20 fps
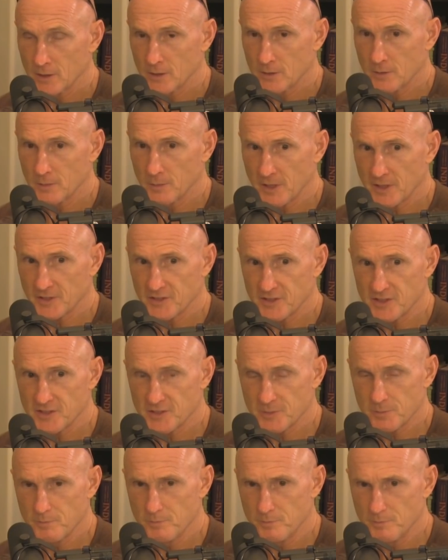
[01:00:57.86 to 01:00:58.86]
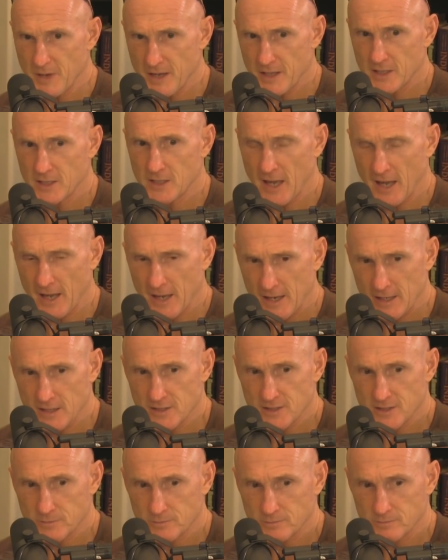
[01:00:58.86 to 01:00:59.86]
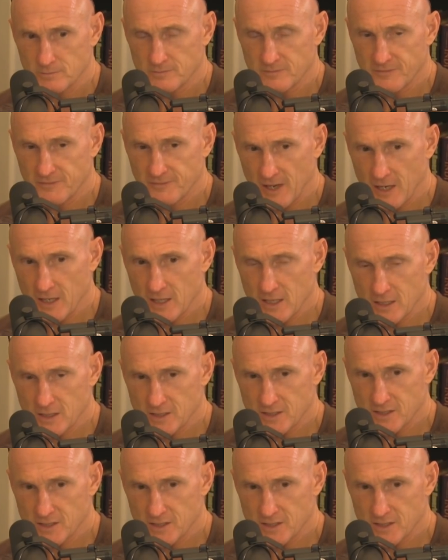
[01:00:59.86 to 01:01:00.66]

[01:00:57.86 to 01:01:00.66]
Because he's a big, handsome fucking